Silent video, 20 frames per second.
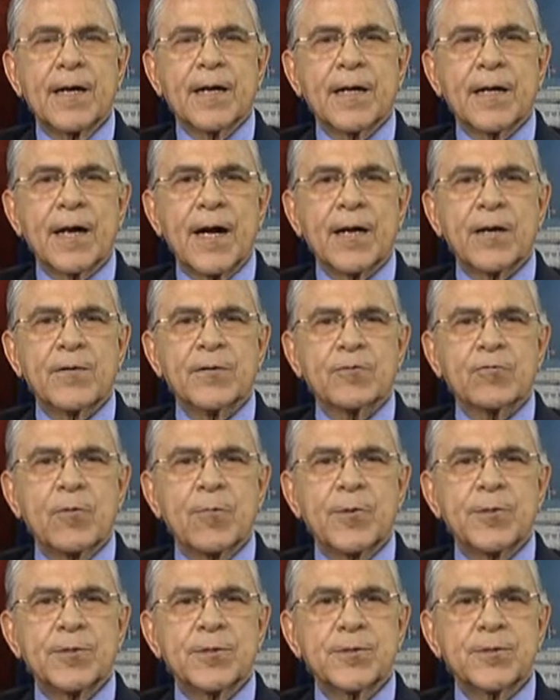
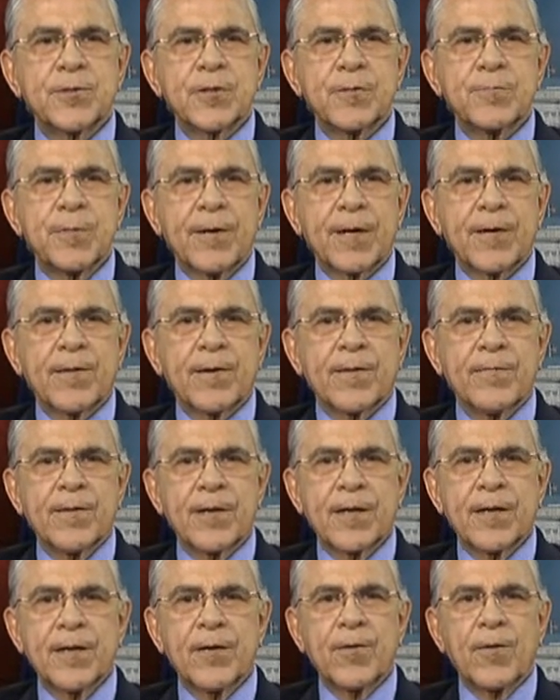Congresswoman Judy Biggert of
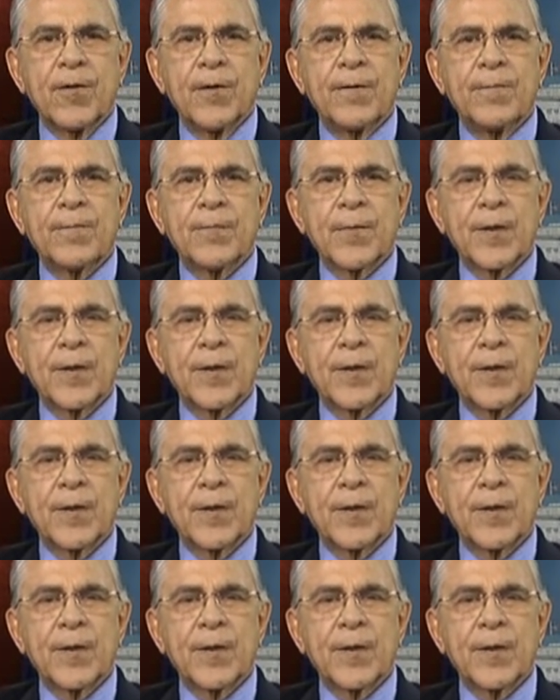Illinois,